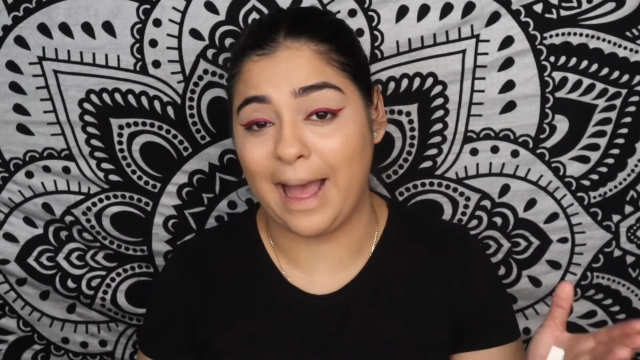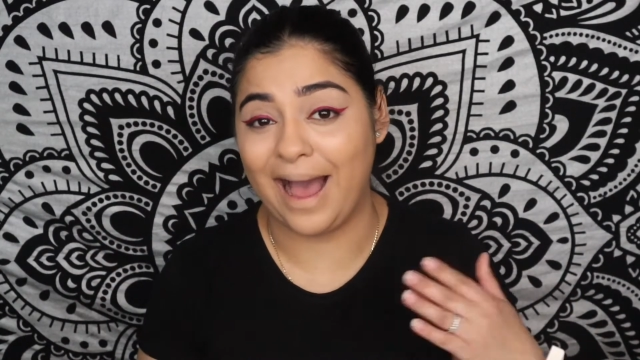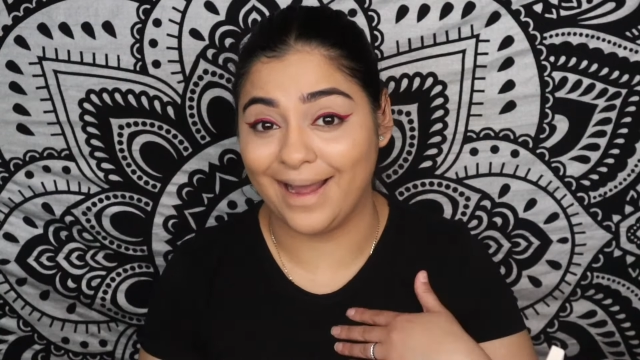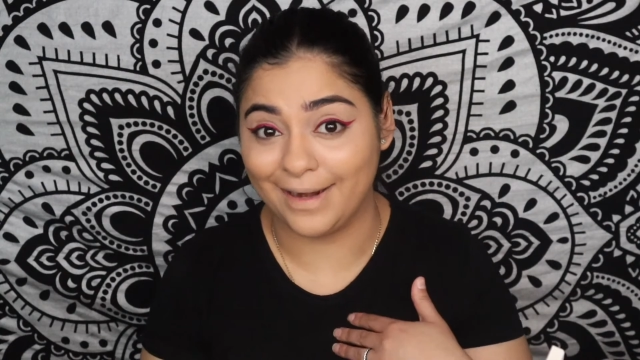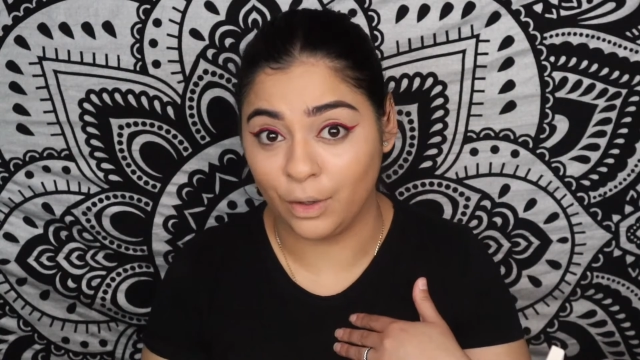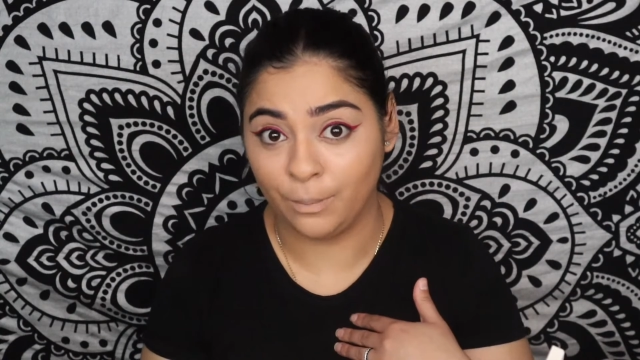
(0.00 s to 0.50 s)

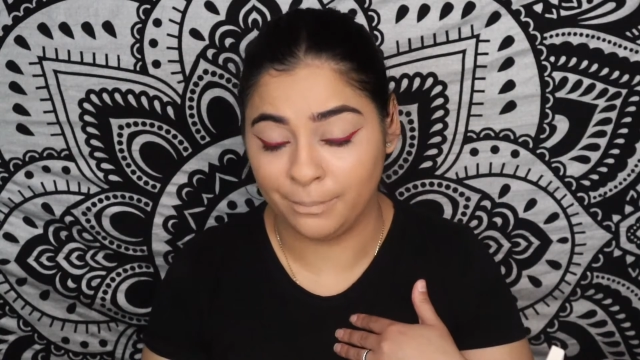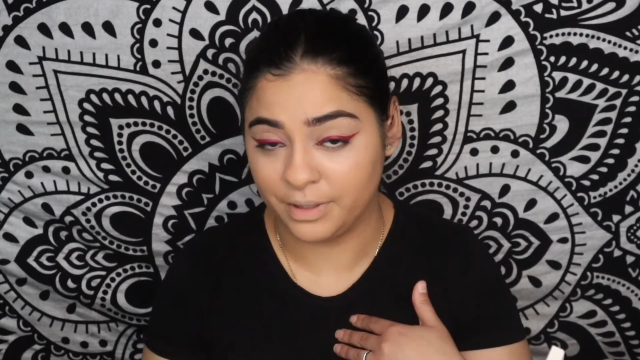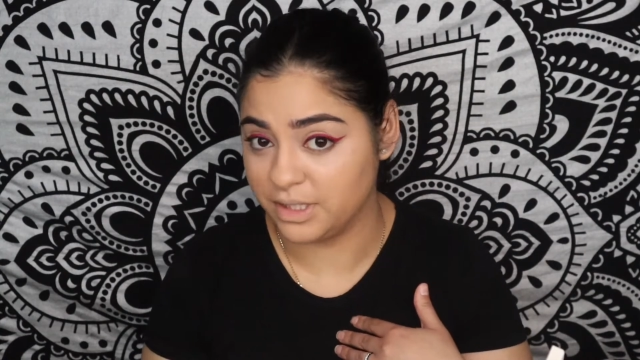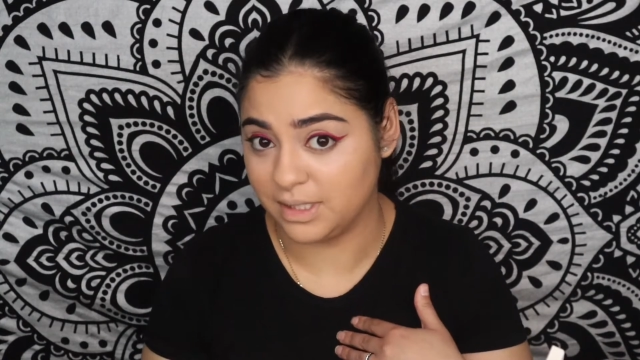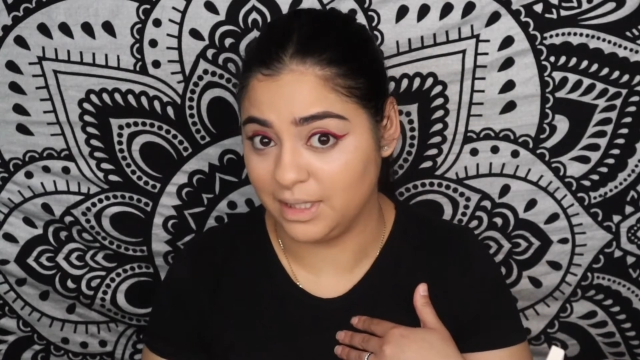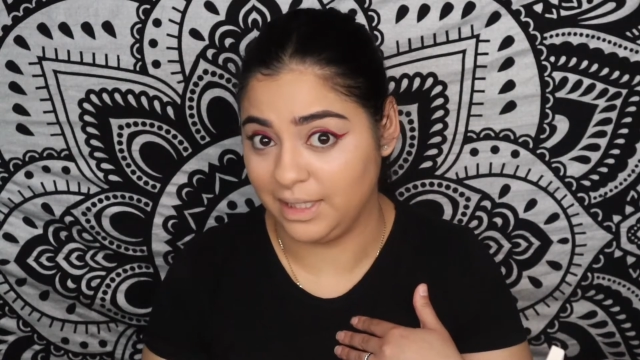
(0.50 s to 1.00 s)
I don't
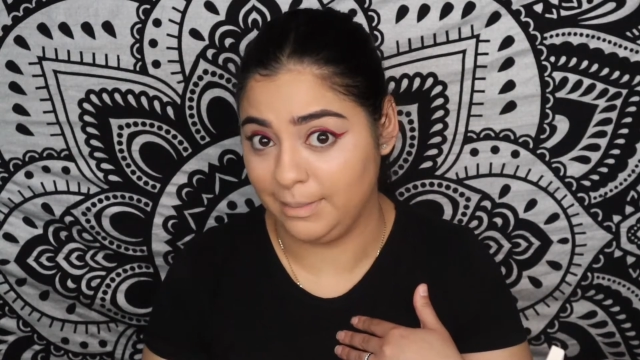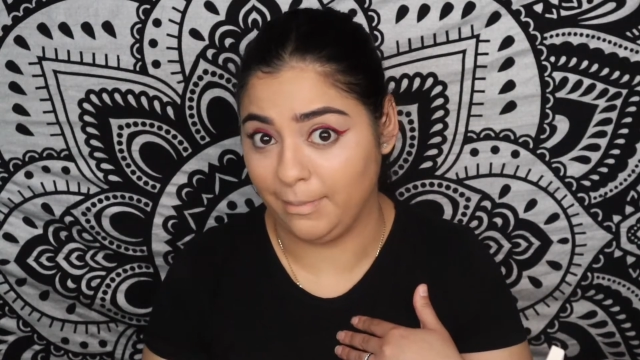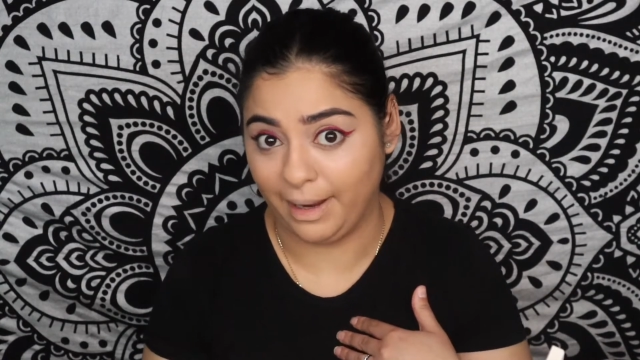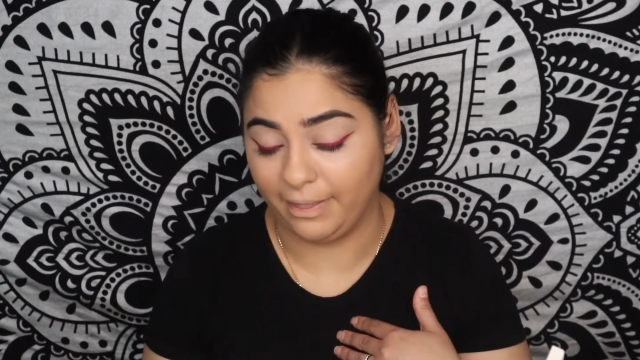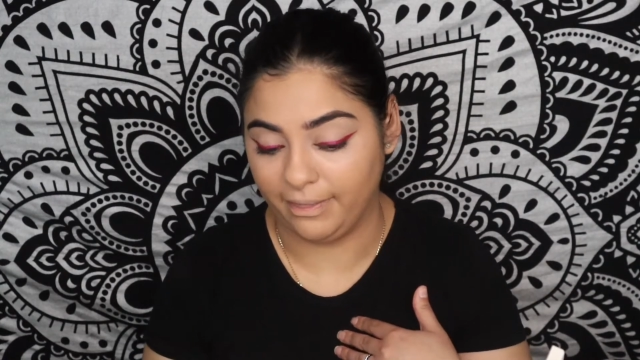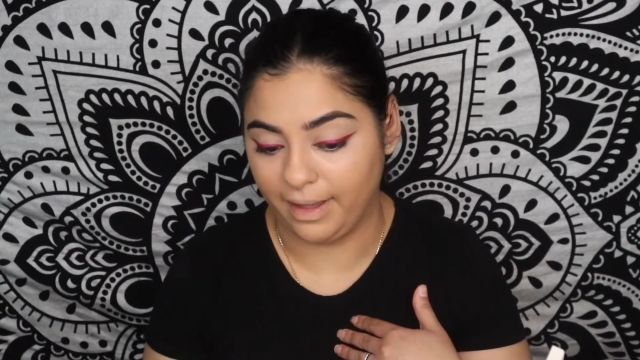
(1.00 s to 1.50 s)
personally
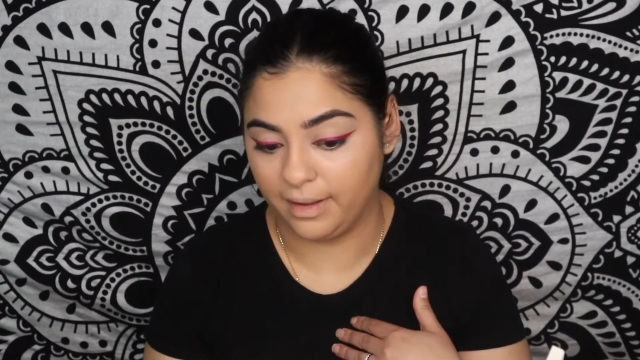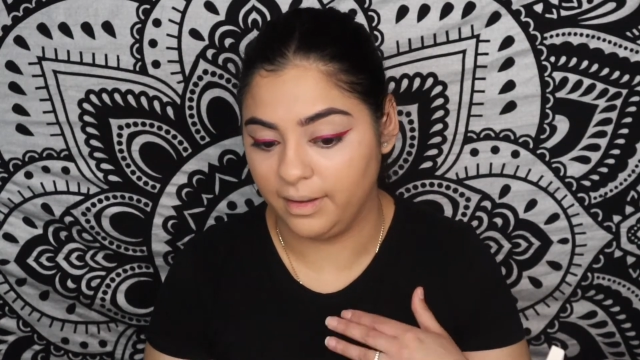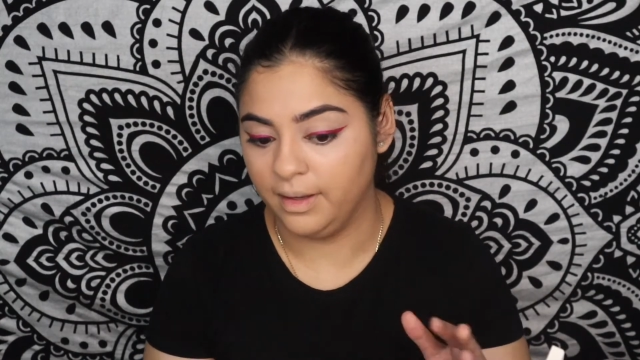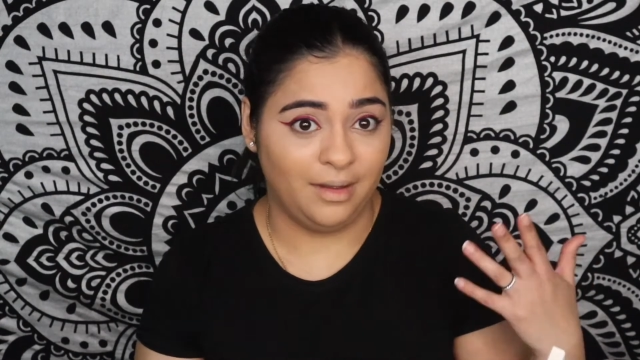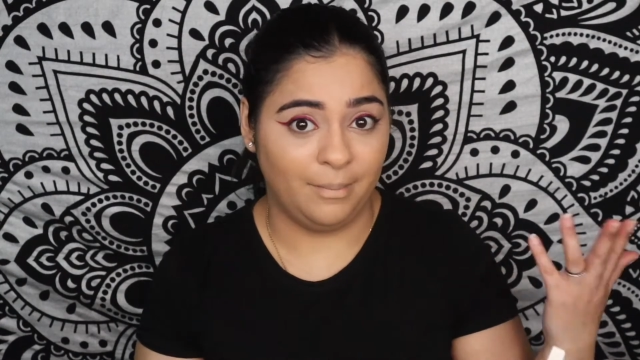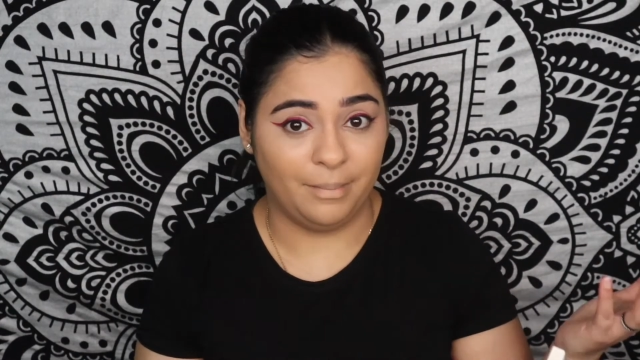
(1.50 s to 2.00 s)
mind that,
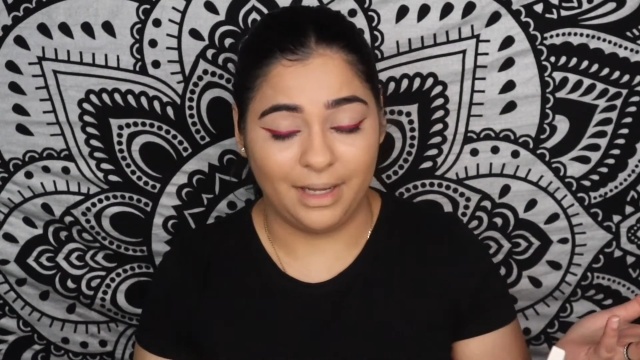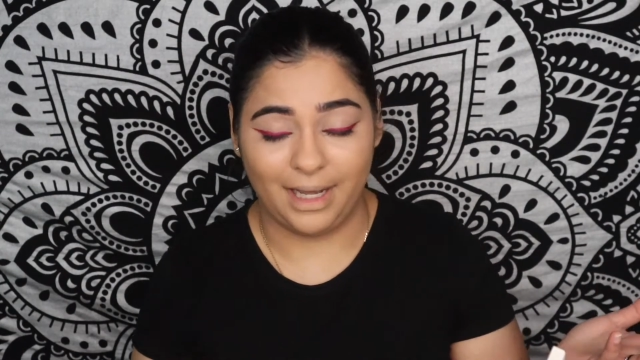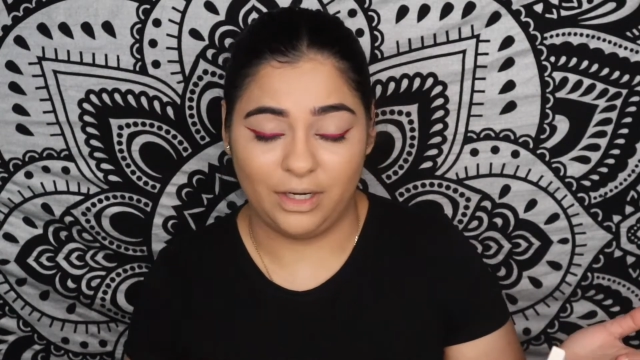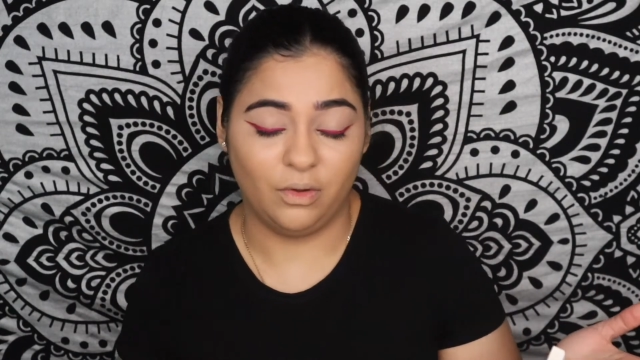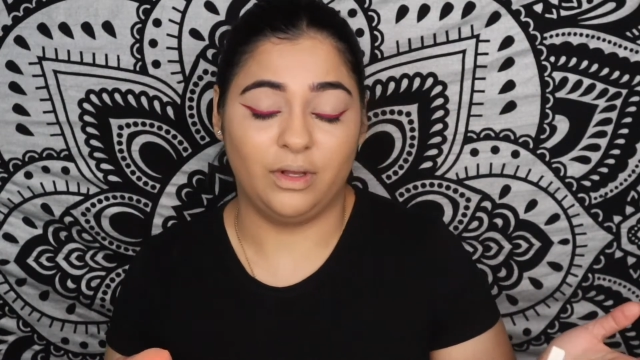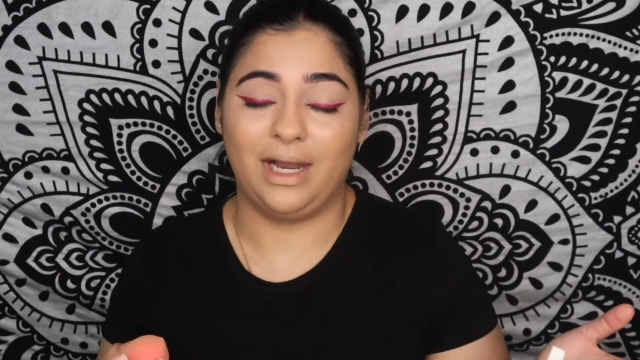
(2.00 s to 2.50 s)
but I
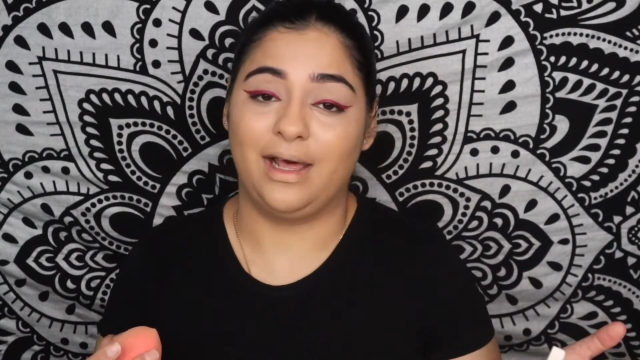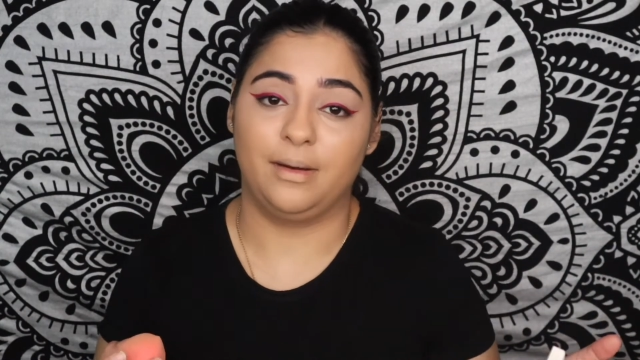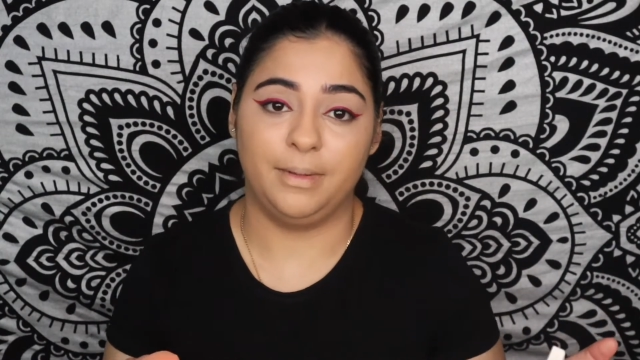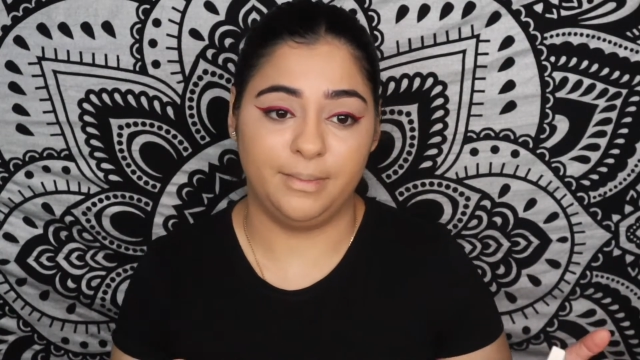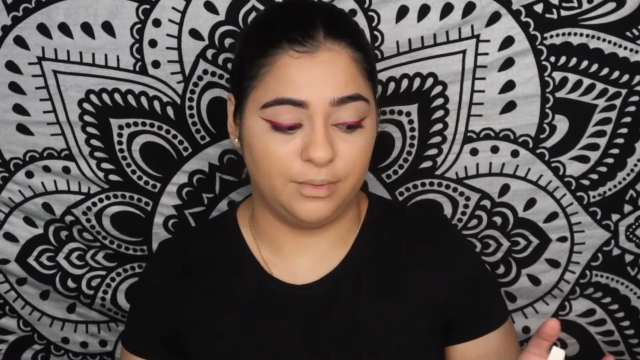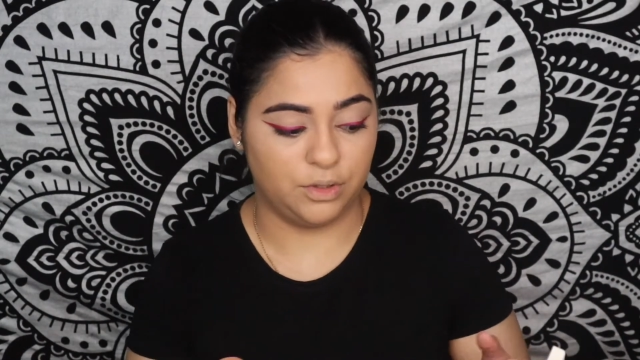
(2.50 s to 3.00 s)
know a lot of
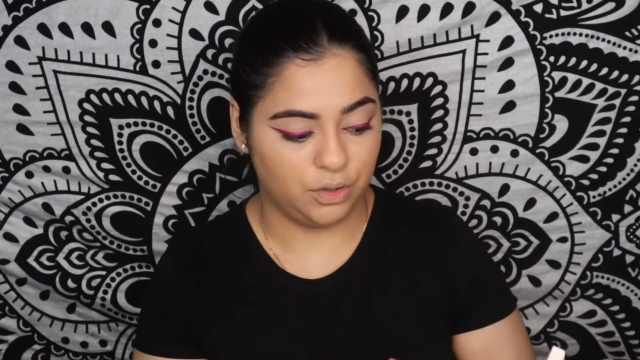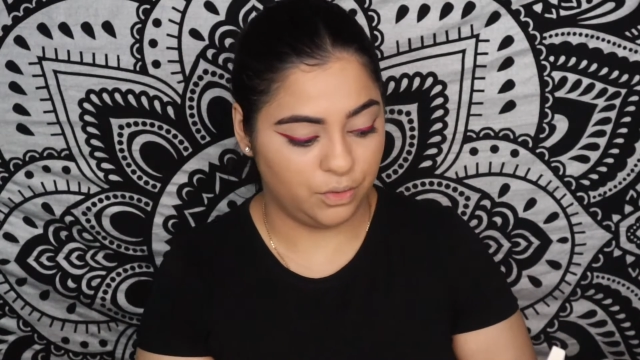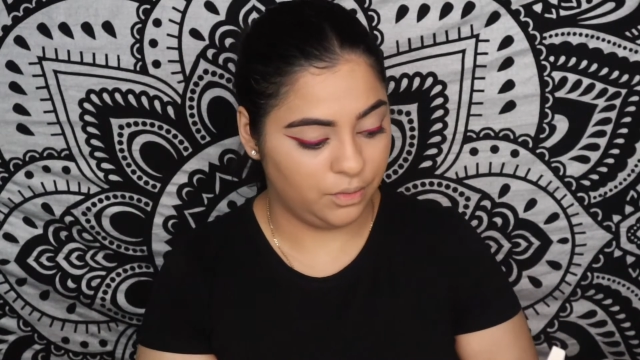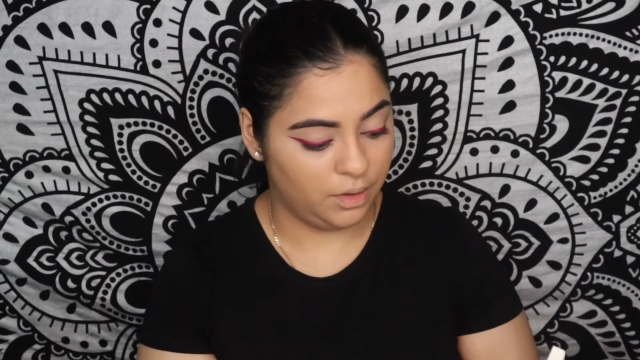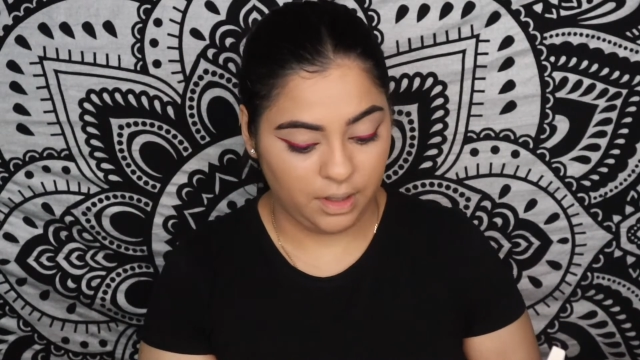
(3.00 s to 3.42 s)
people do.